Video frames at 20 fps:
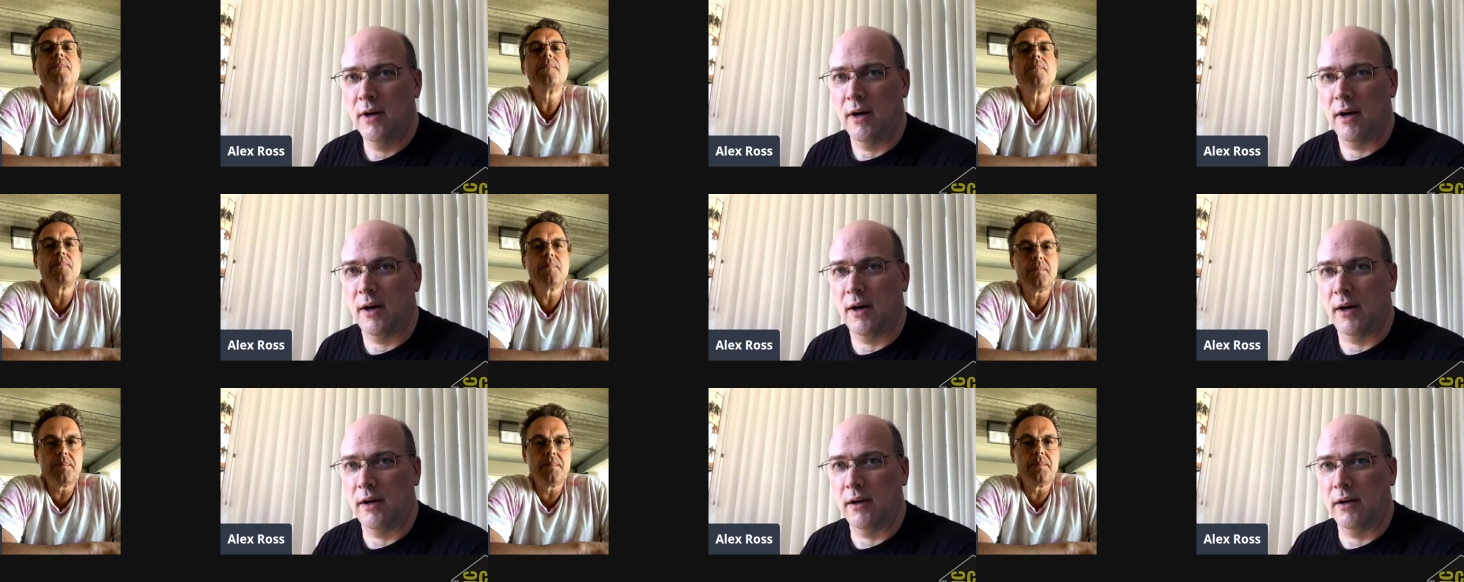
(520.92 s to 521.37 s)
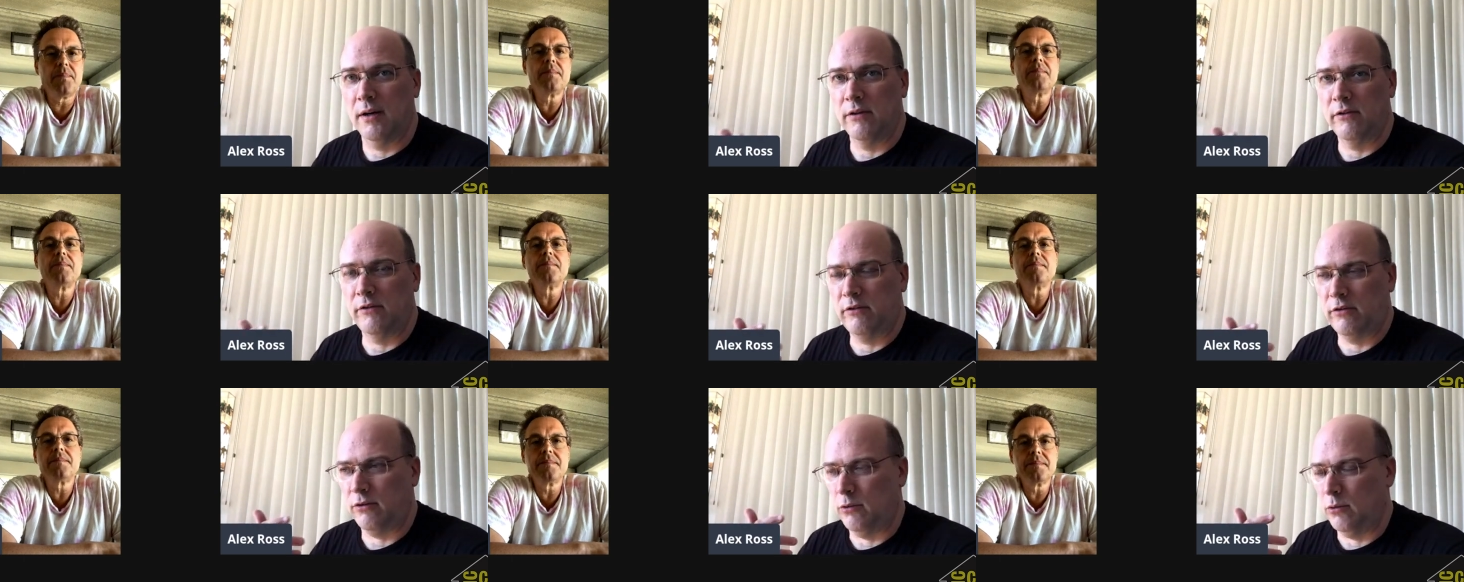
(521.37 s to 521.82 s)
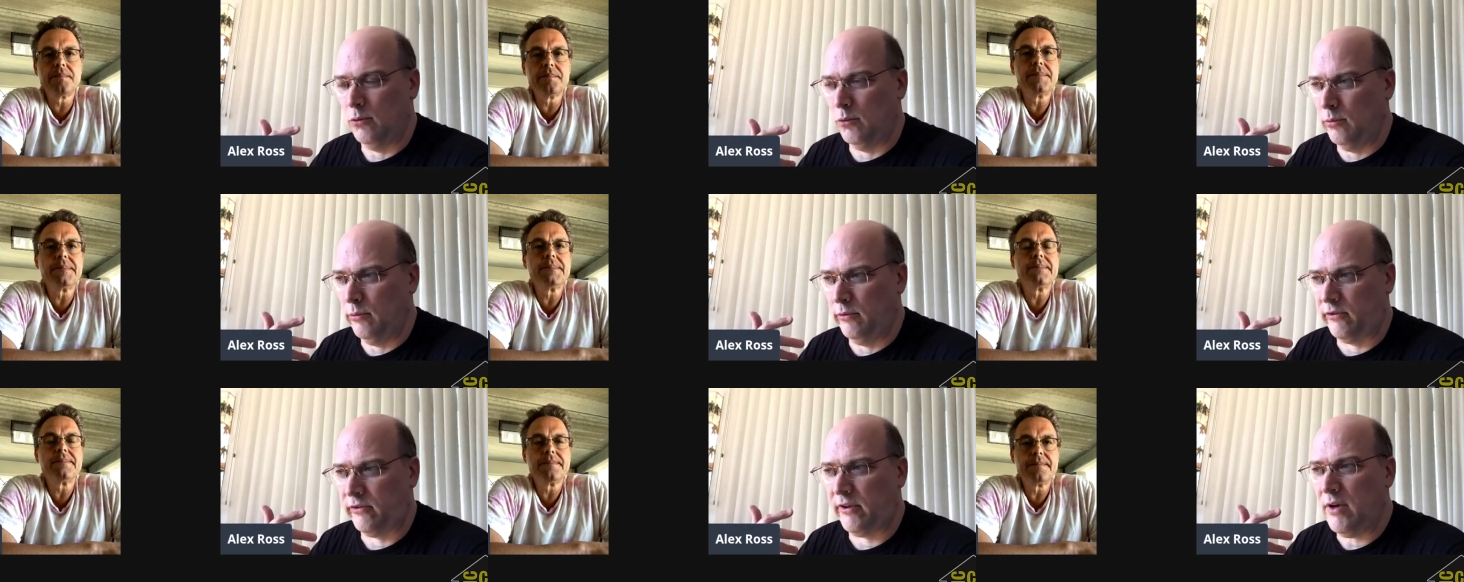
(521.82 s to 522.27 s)
Speaker 1: Uh,
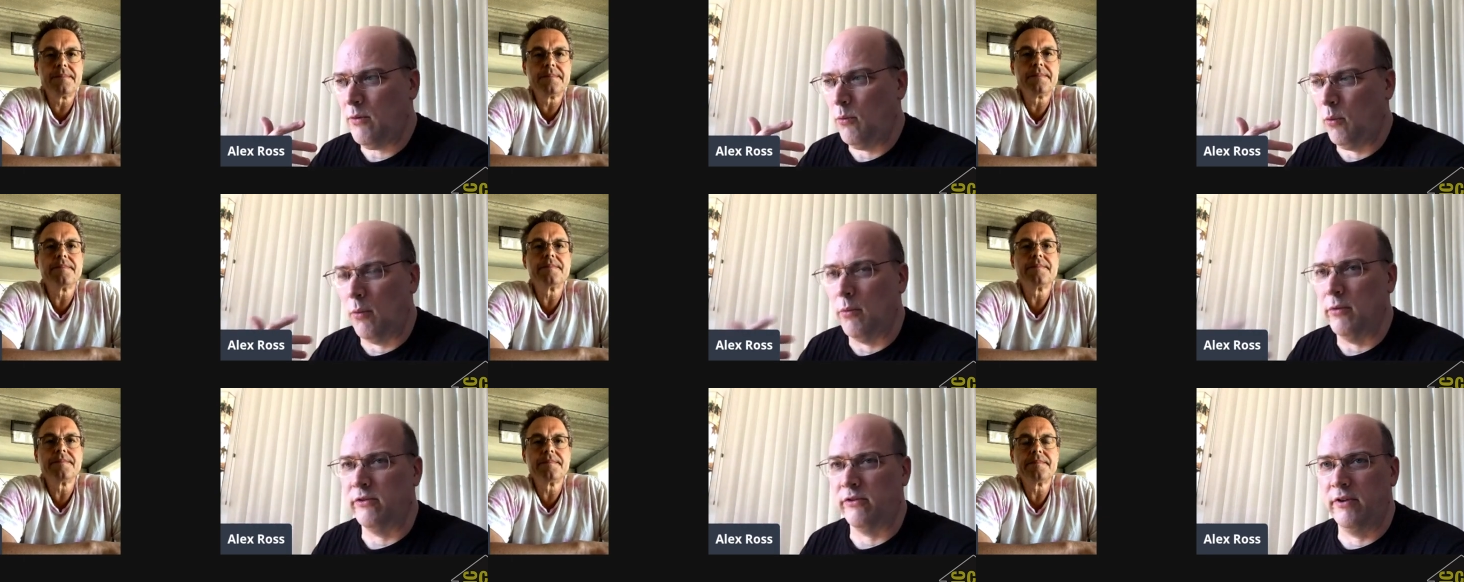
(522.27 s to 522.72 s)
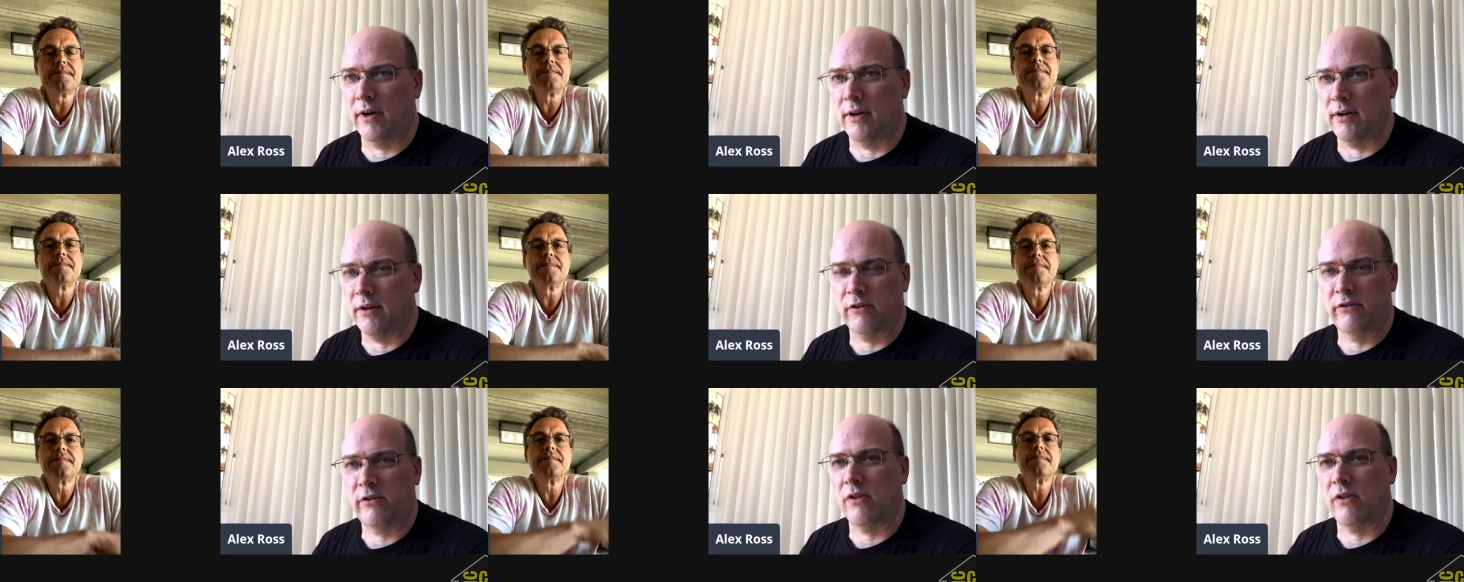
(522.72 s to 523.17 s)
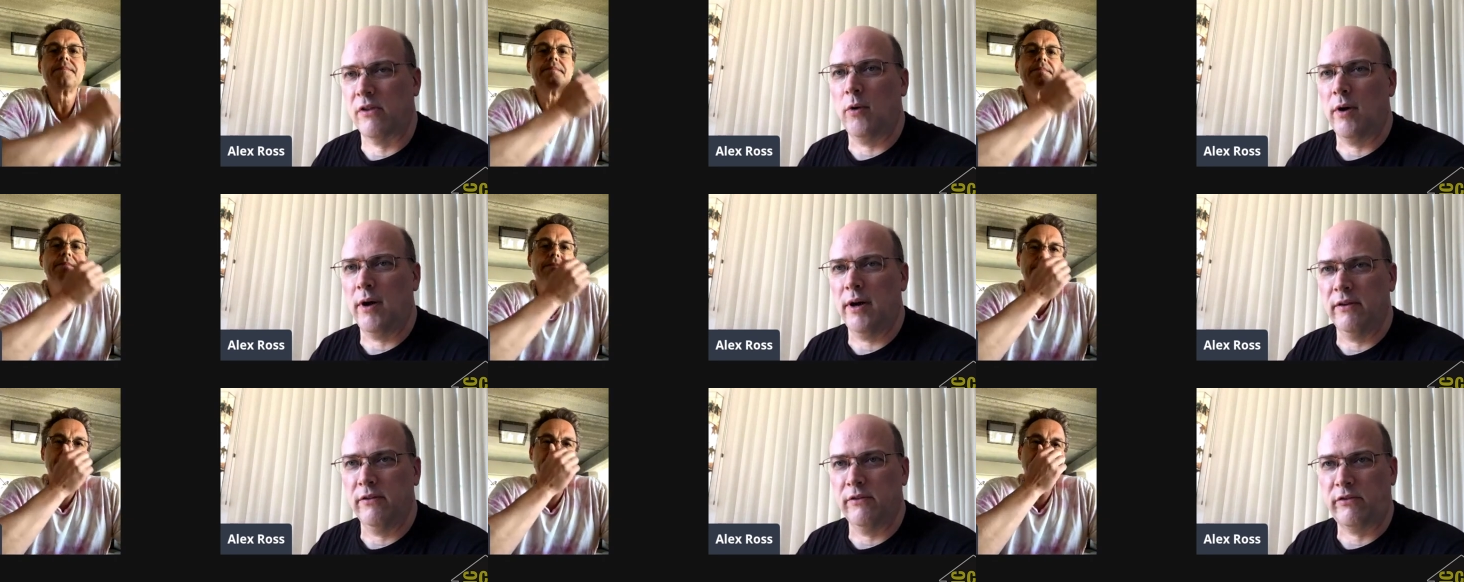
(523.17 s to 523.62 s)
to see what was done, because
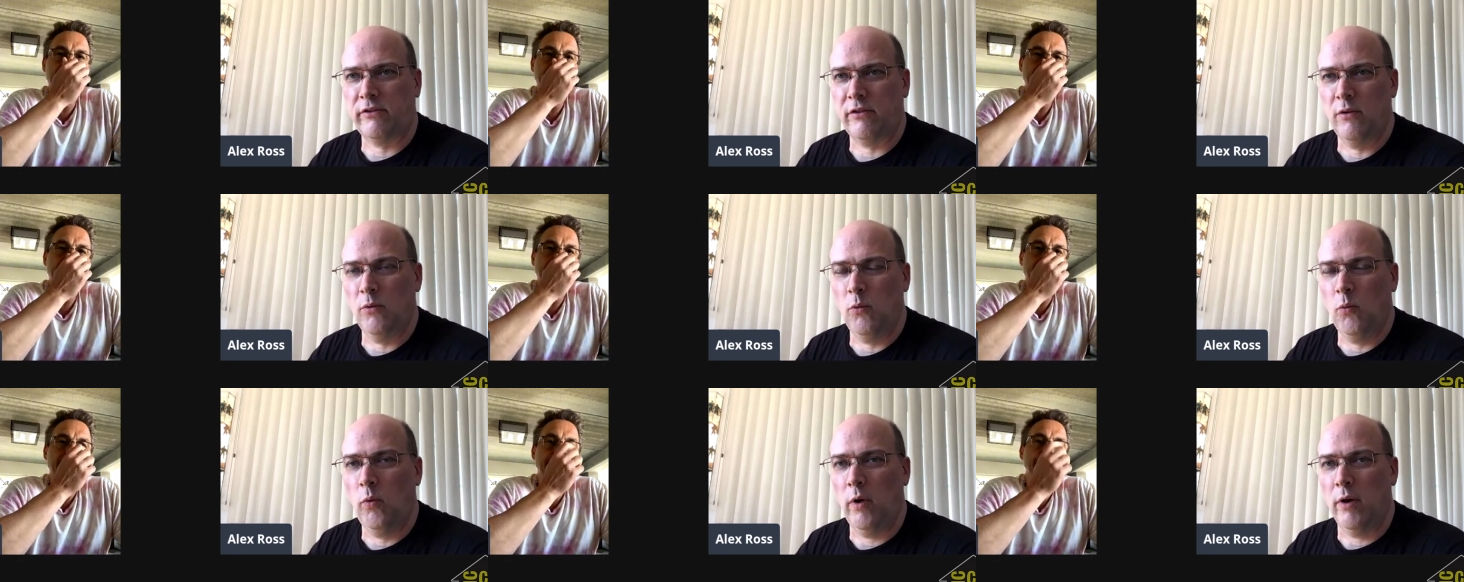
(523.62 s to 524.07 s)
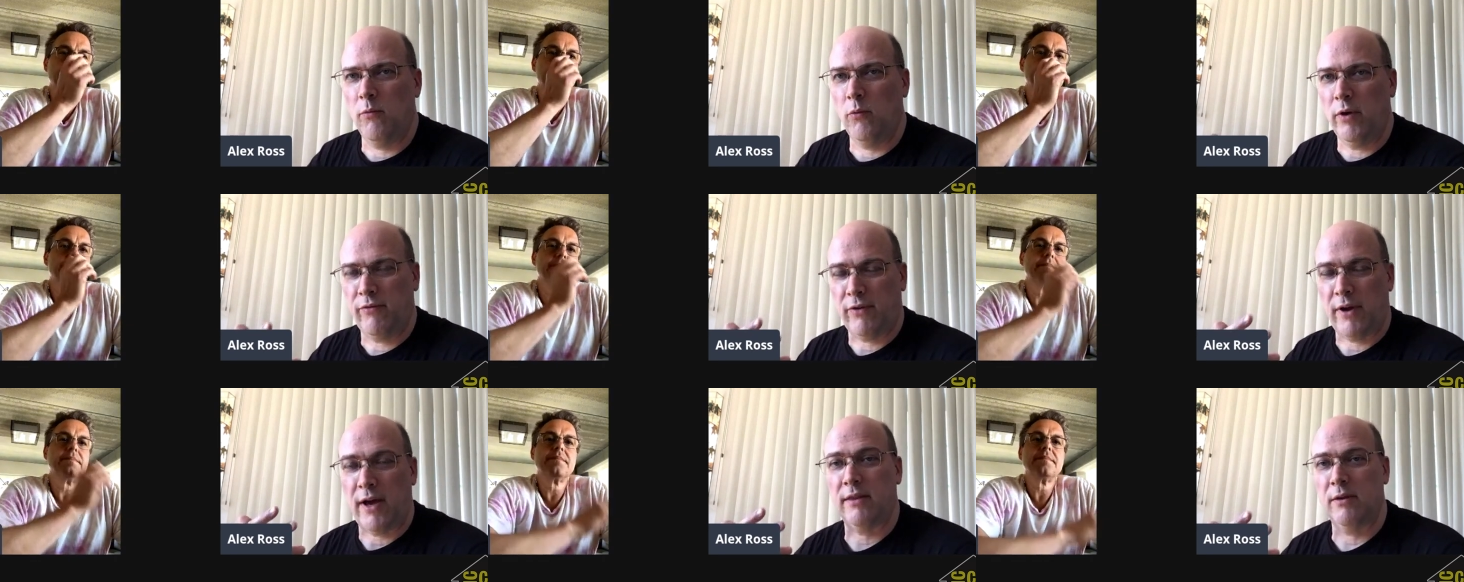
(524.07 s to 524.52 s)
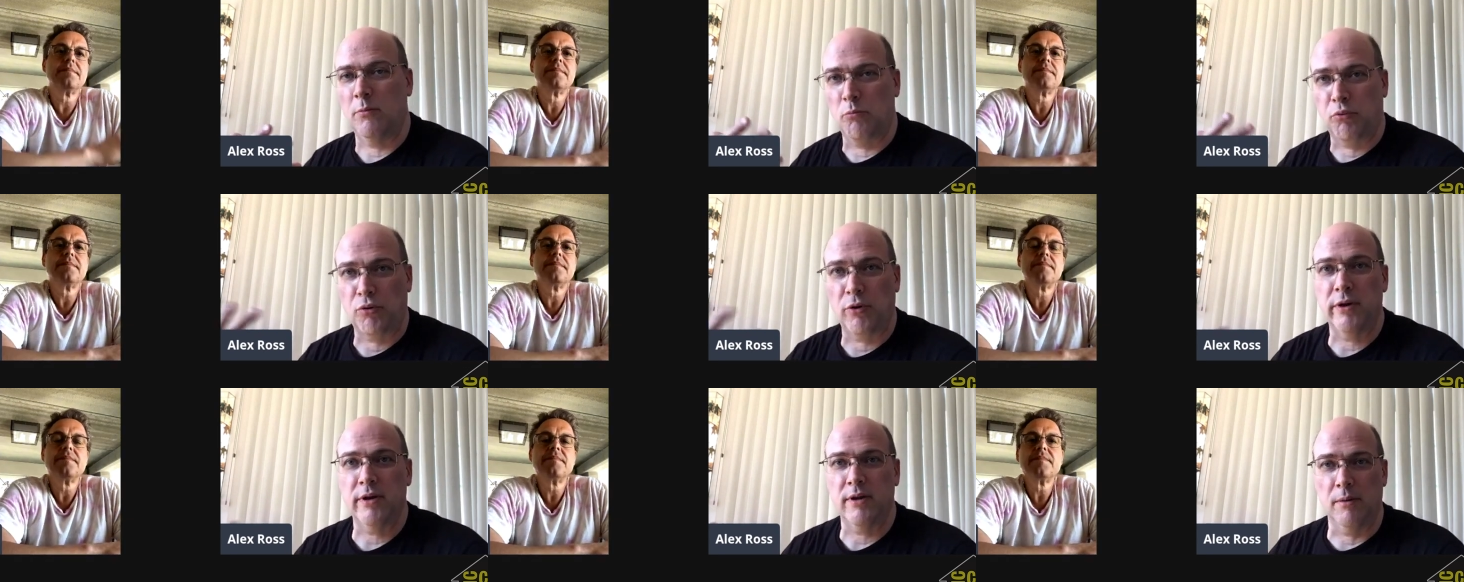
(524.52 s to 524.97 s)
otherwise, when we've had them
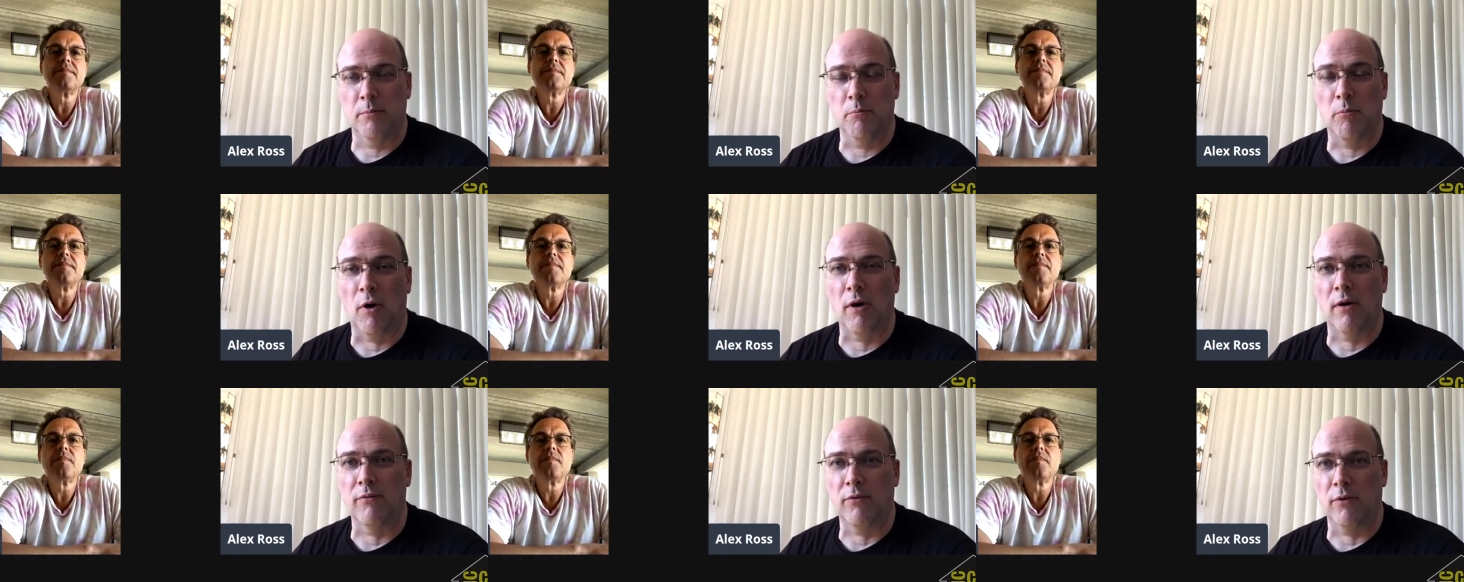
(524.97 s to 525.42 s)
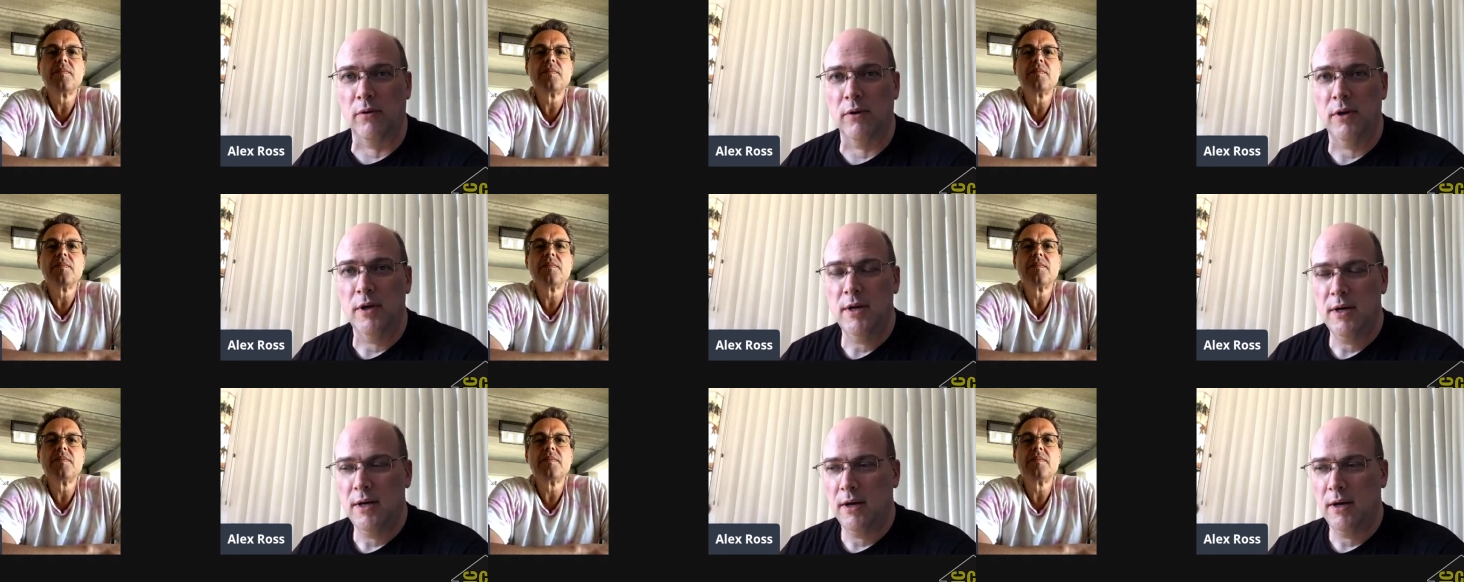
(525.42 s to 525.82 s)
printed at Marvel,